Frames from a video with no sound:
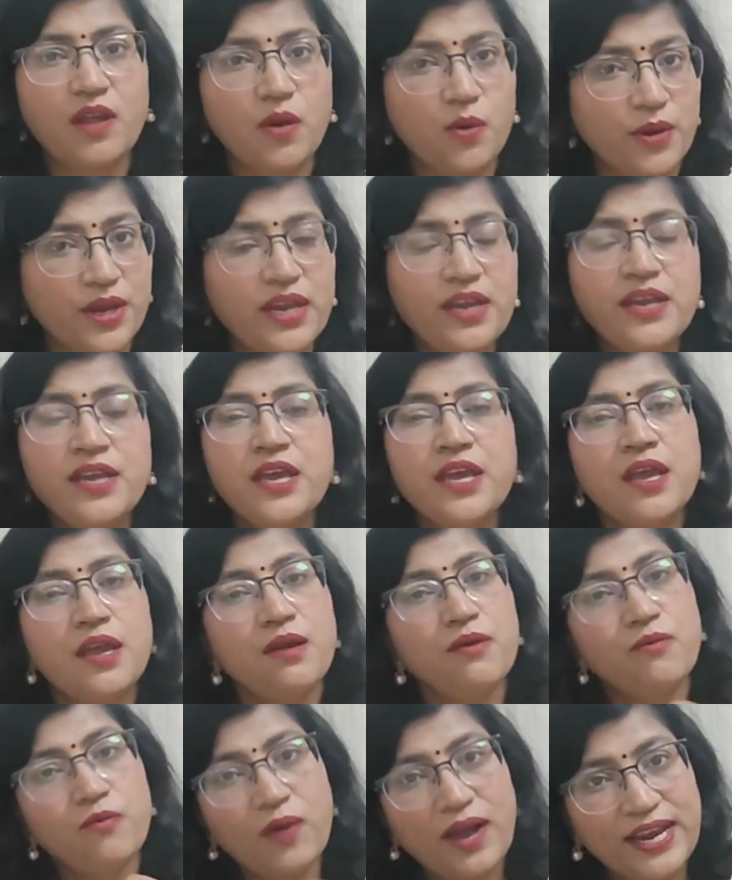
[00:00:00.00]
Okay,
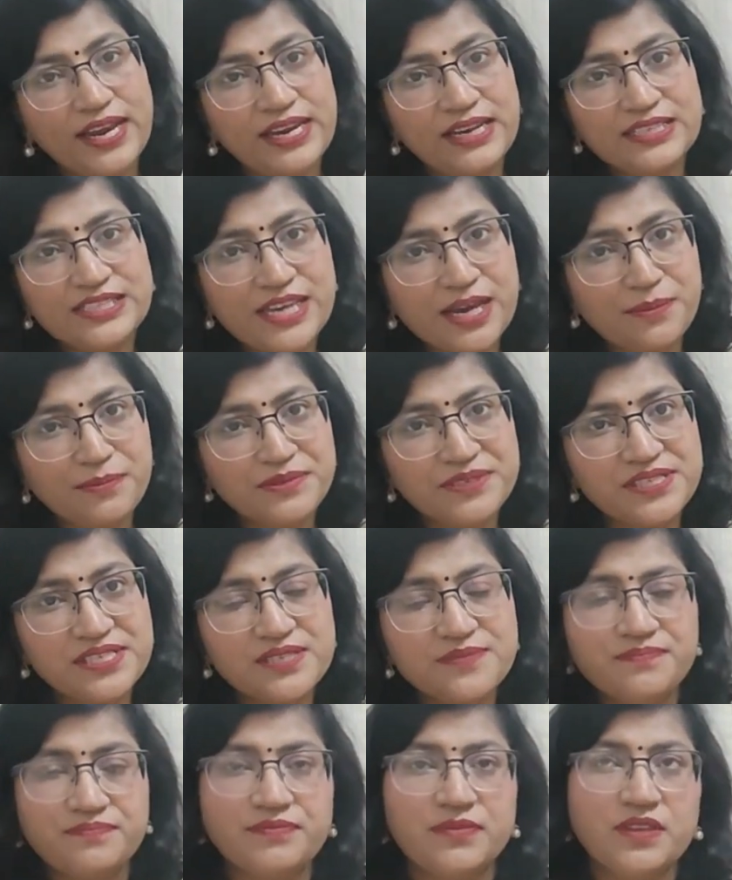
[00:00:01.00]
why it
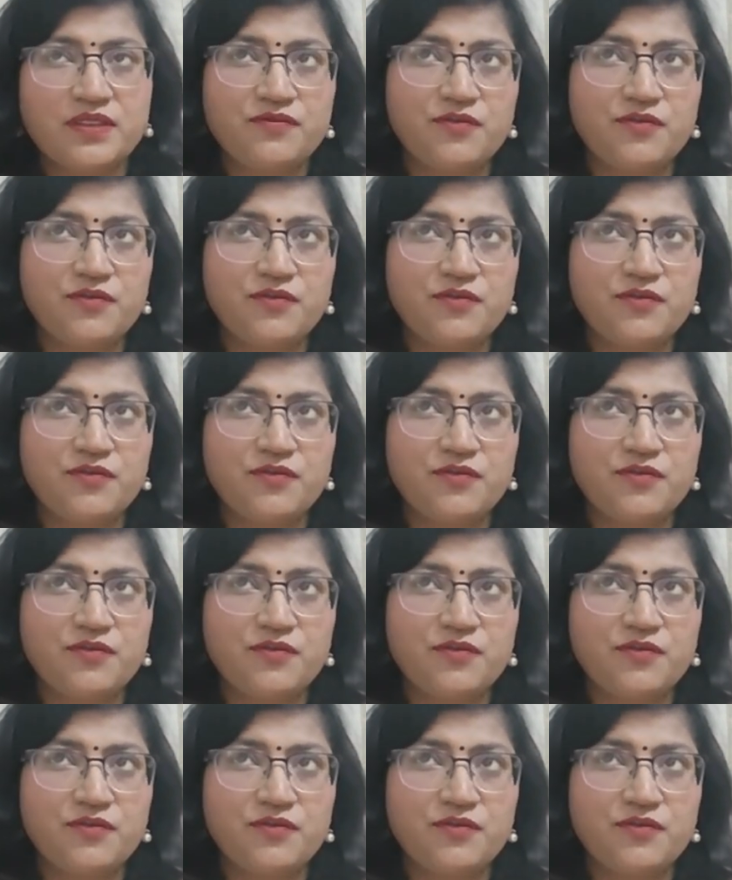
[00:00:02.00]
happens?